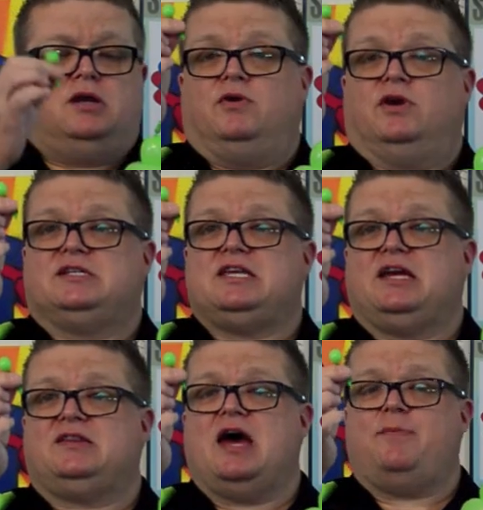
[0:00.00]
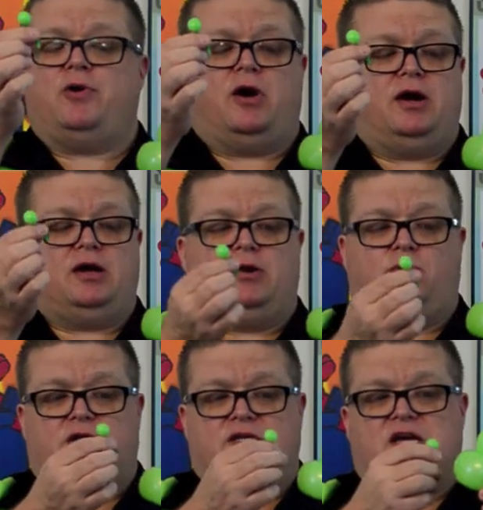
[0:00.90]
We're going to take that part and
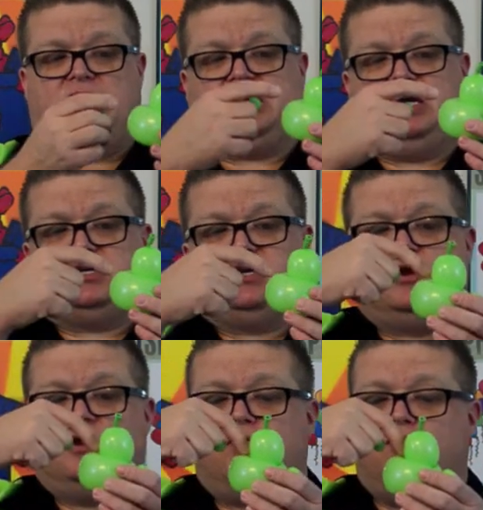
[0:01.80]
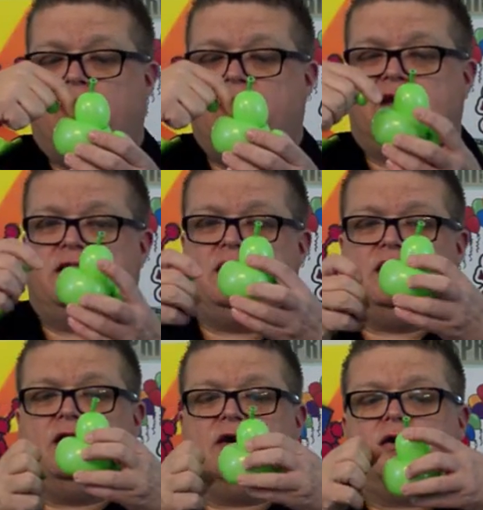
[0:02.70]
we're going to tuck it right in
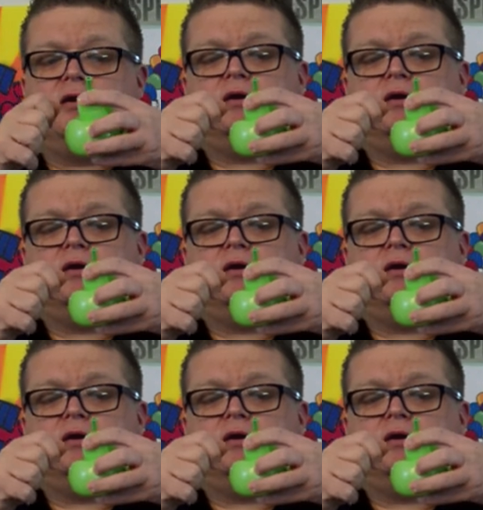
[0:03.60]
here